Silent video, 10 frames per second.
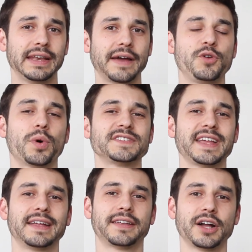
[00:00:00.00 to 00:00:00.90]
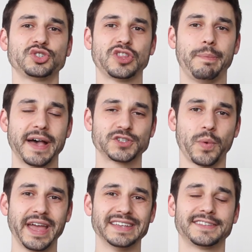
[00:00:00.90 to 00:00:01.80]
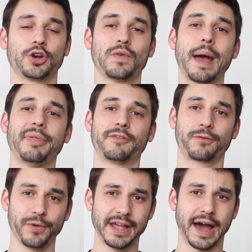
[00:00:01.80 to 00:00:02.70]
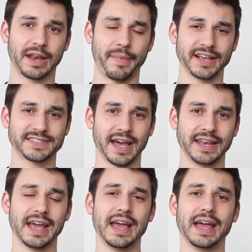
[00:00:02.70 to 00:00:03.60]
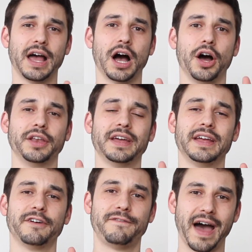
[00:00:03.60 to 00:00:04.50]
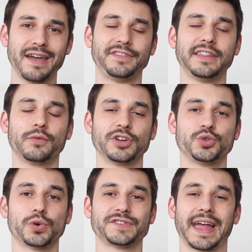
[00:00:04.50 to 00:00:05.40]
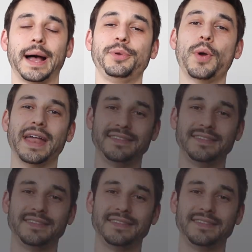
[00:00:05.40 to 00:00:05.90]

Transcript: Now, if you want to stay in touch, the best way is to grab that free guide on my site on 5 daily rituals to help you